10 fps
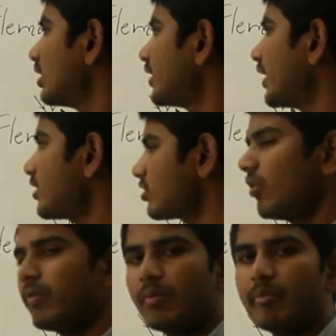direction
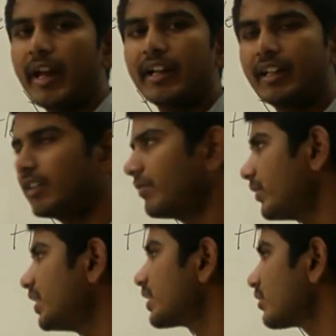of magnetic
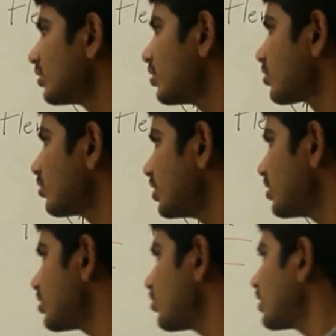field. So this
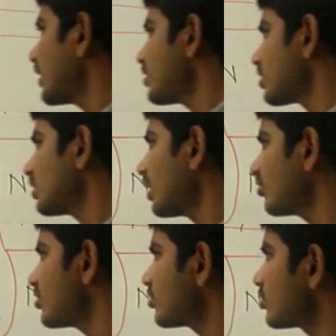is your direction
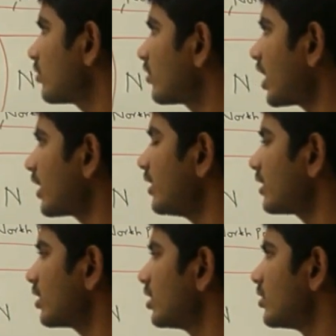and this is your current.